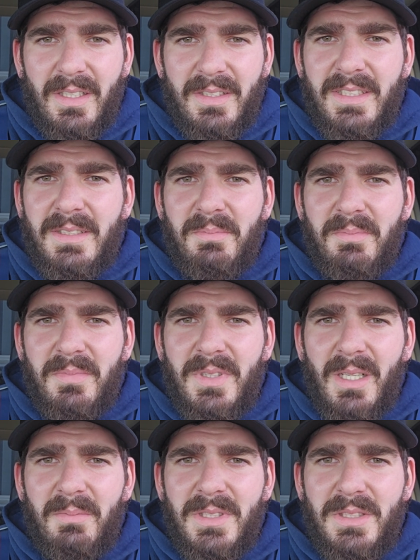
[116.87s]
He
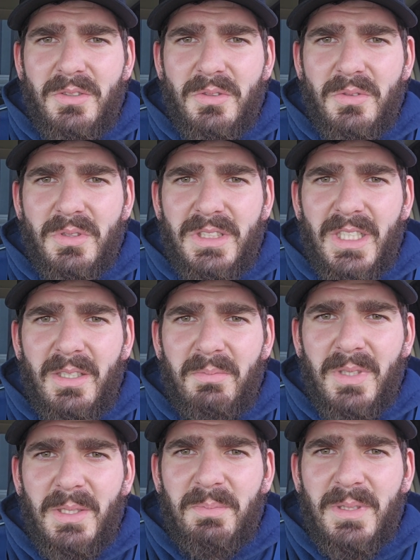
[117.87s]
got me to set up
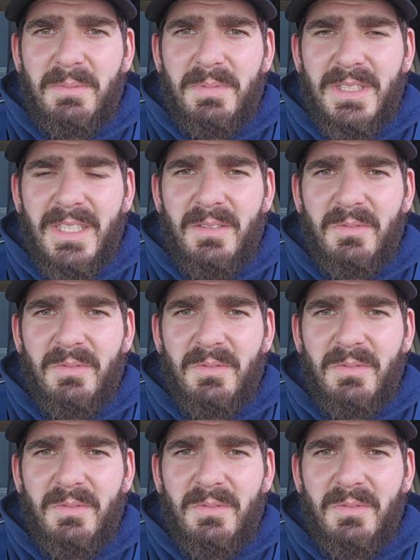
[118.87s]
my peep sight